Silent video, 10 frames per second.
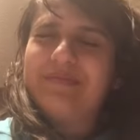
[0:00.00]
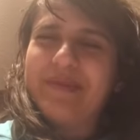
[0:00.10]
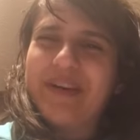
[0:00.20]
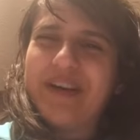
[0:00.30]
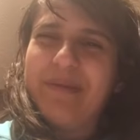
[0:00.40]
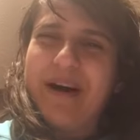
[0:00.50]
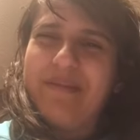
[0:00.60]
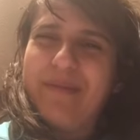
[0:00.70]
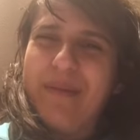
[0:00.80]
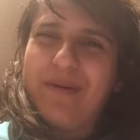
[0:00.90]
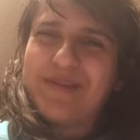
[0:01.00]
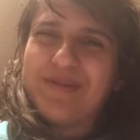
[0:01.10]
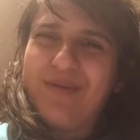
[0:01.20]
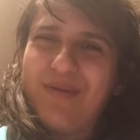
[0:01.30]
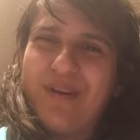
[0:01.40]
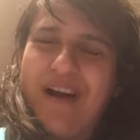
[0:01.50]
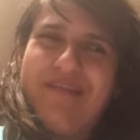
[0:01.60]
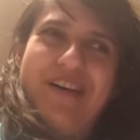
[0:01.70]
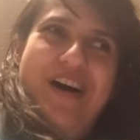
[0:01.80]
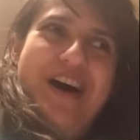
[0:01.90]
picky about having my books in
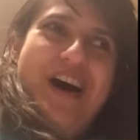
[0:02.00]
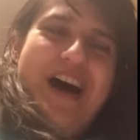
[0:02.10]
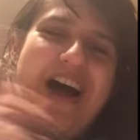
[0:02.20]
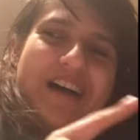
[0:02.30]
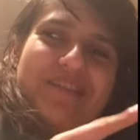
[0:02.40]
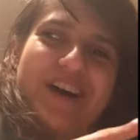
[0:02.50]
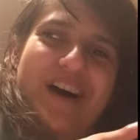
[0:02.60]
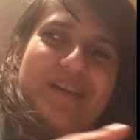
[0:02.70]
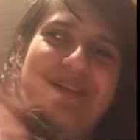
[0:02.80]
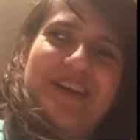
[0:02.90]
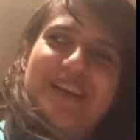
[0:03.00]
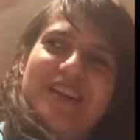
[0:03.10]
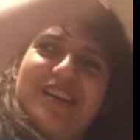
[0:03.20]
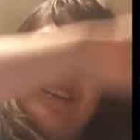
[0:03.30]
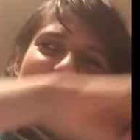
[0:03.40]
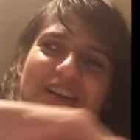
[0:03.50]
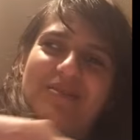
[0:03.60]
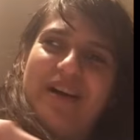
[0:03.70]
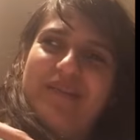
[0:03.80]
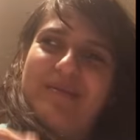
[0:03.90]
order. I've got in here. I
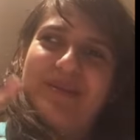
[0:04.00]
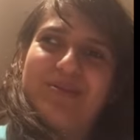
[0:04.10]
don't have them in